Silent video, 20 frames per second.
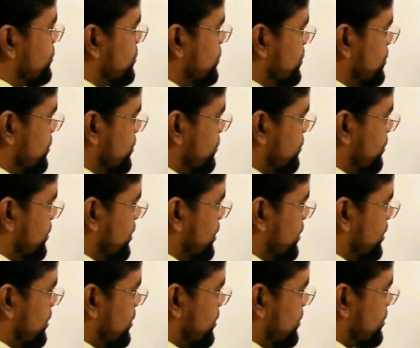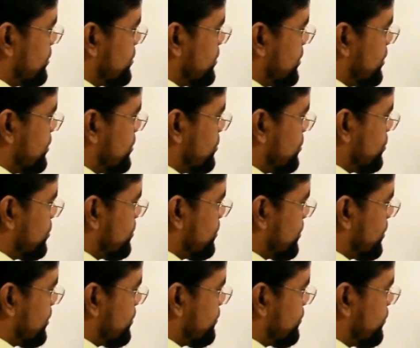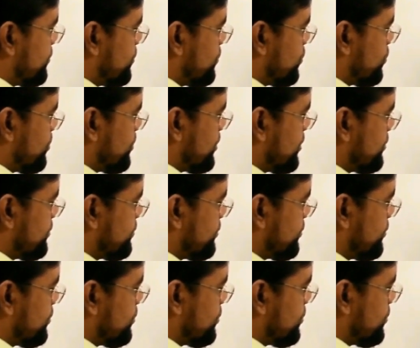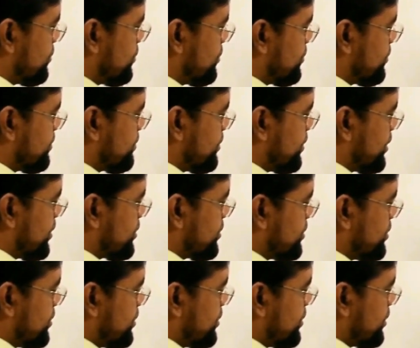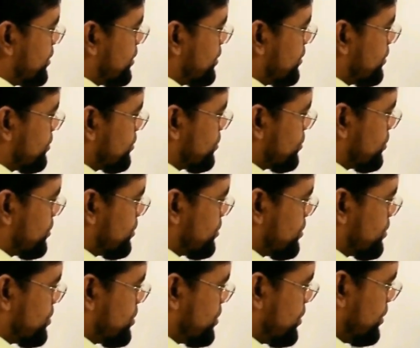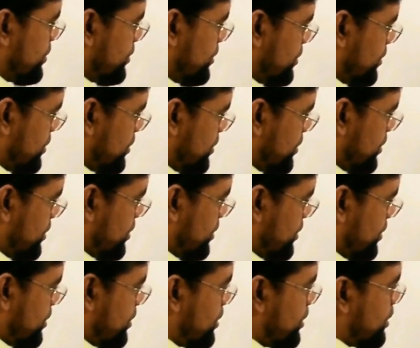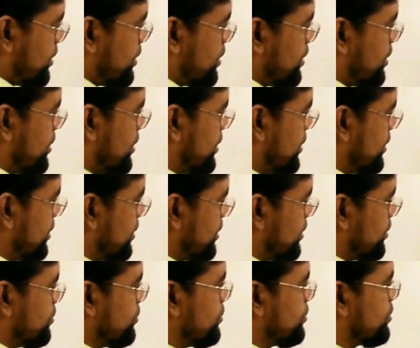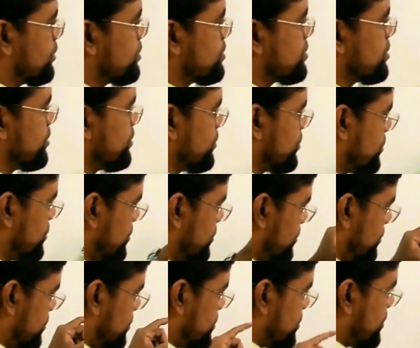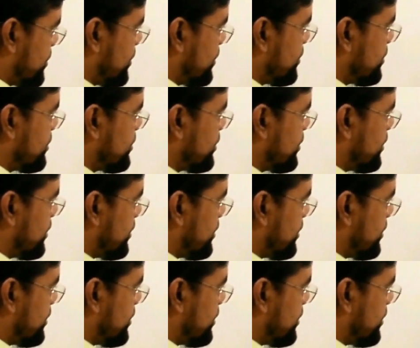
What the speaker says: equal z to the power 4 by 4 plus integrating constant c, and now you can substitute z here,